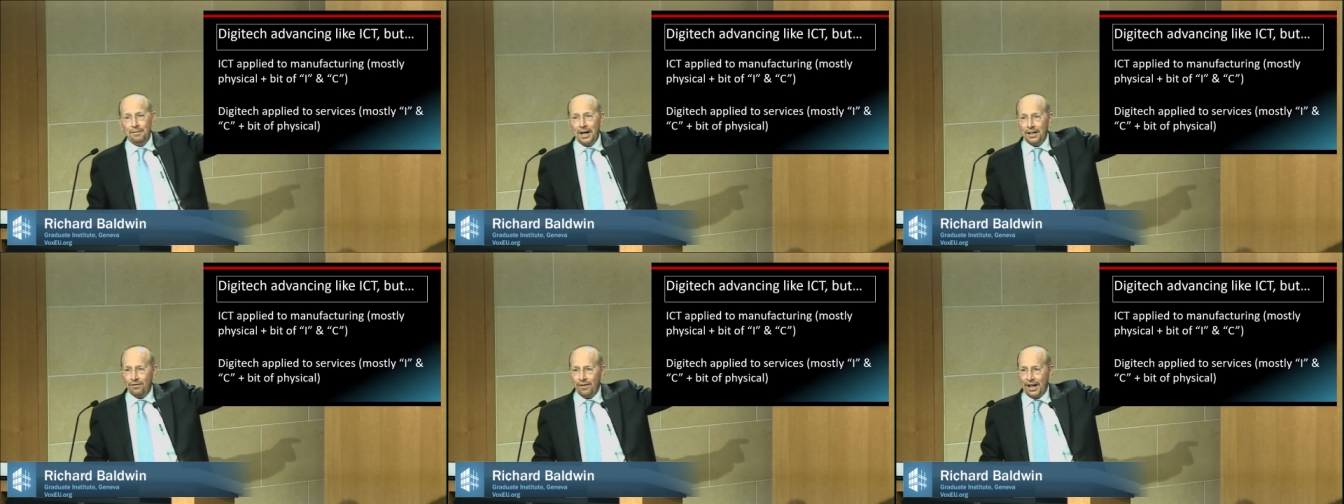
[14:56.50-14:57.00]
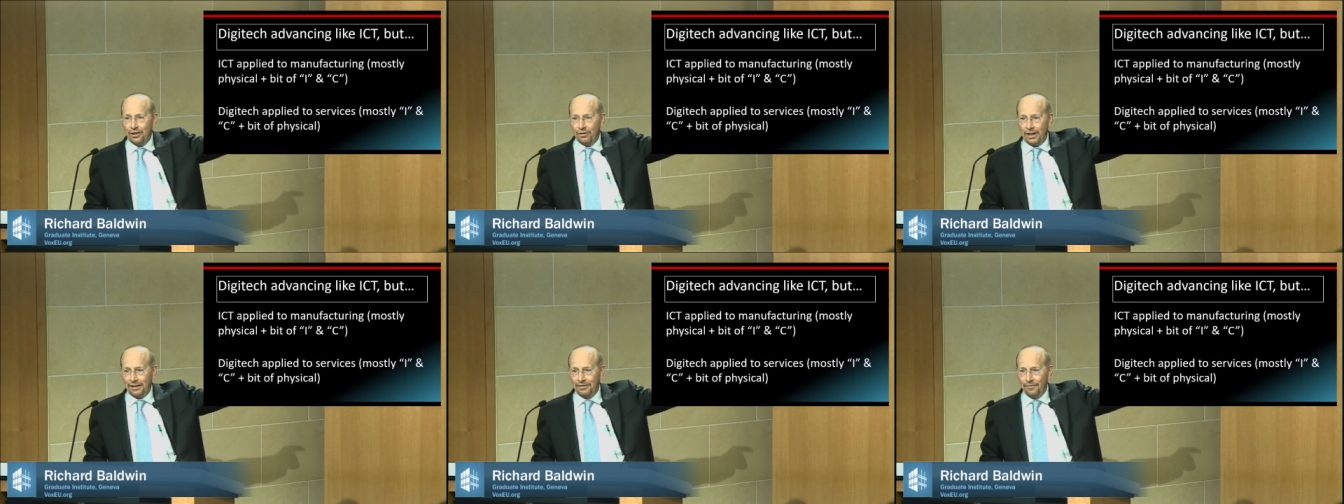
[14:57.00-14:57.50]
to
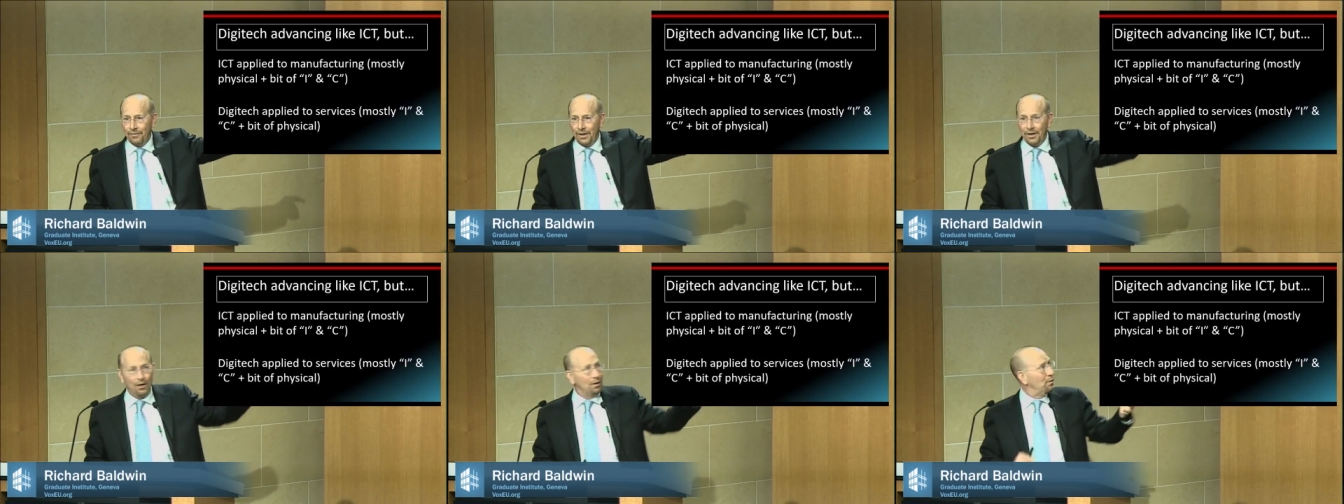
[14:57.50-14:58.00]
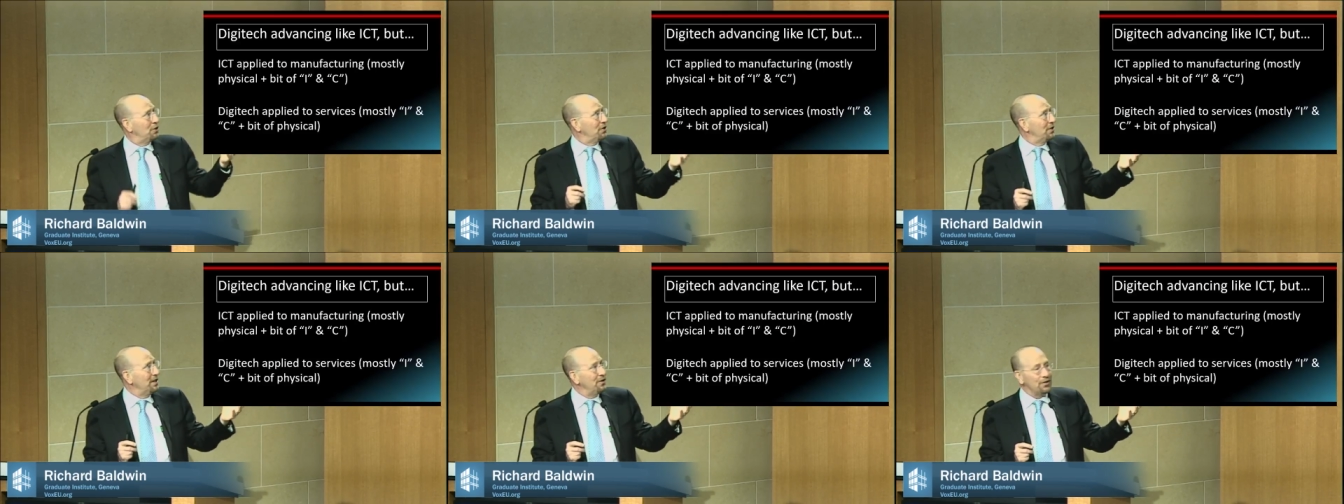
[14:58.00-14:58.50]
manufacturing, which
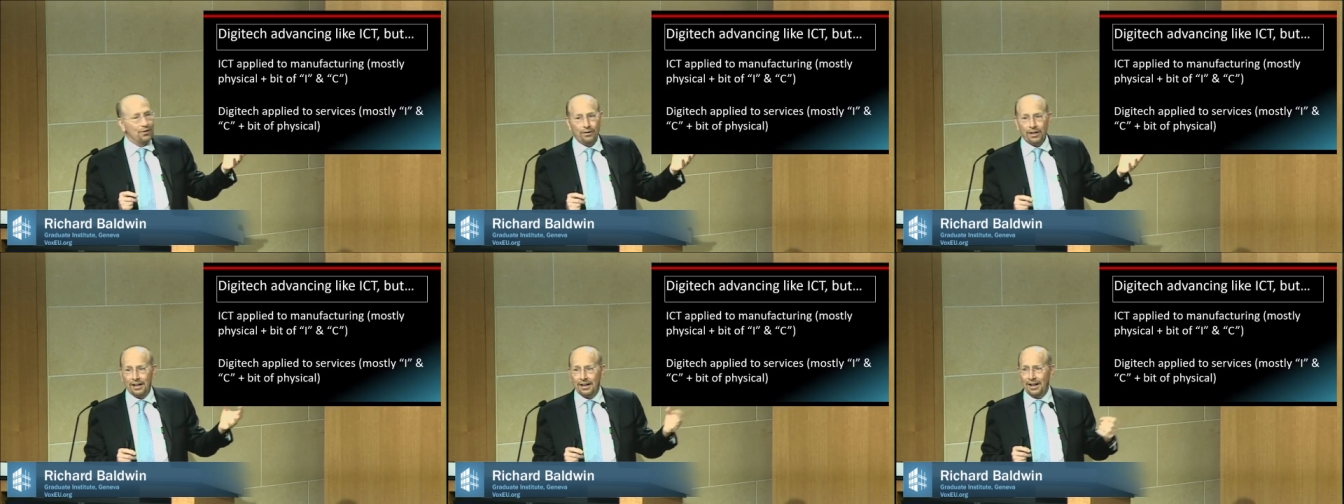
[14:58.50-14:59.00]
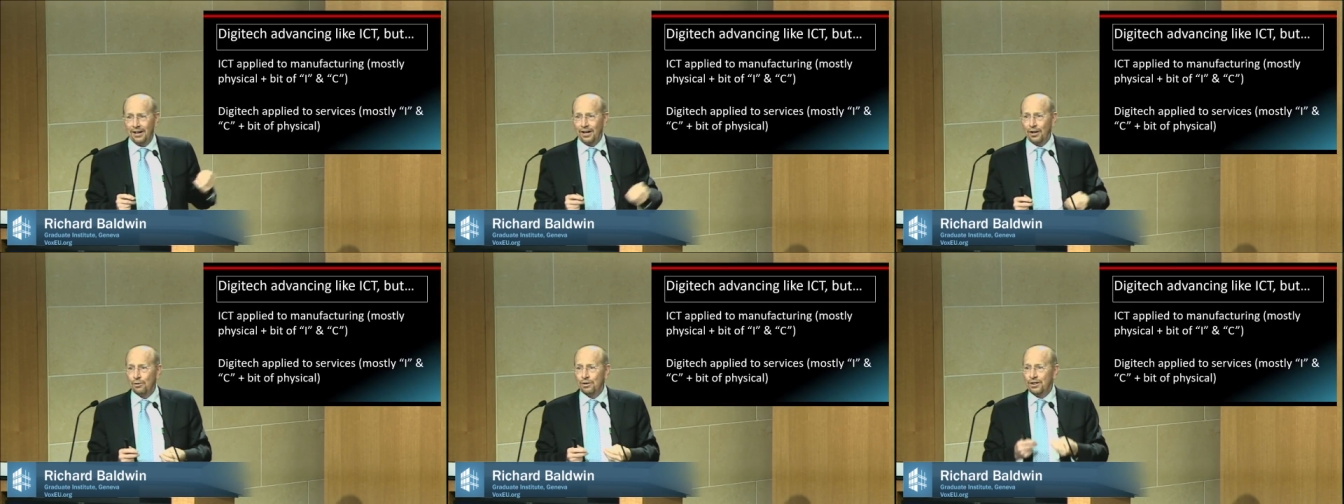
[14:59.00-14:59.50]
is industry. In
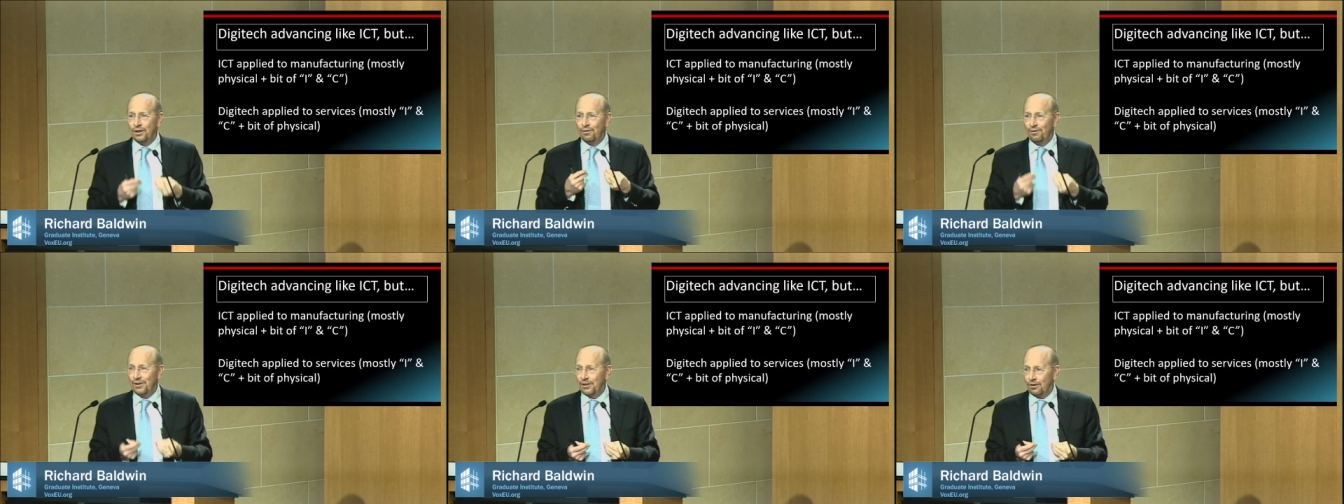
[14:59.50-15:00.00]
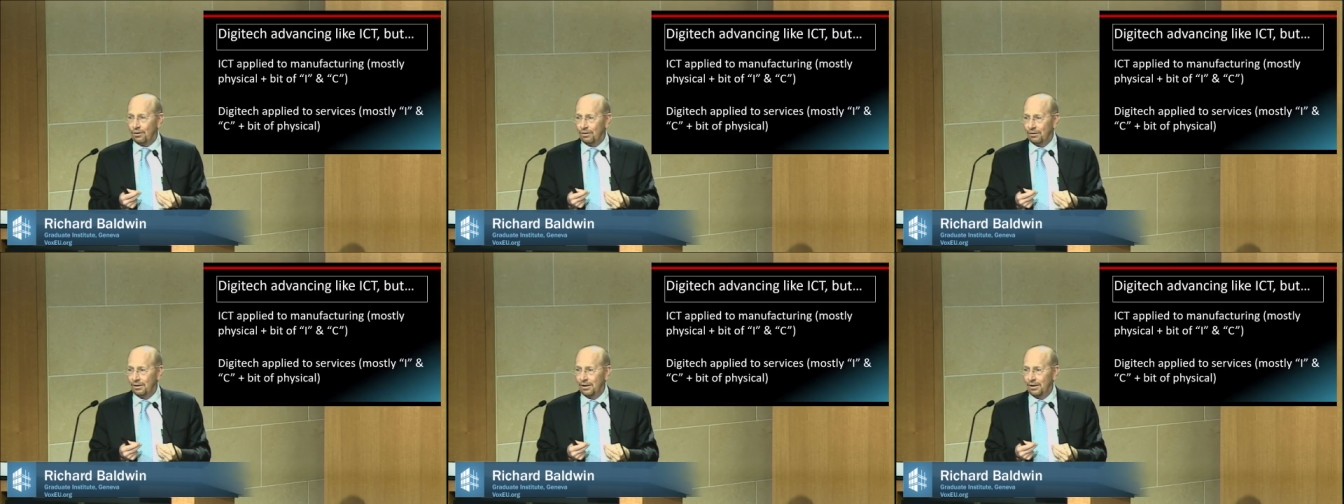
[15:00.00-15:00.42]
other words, it's physical.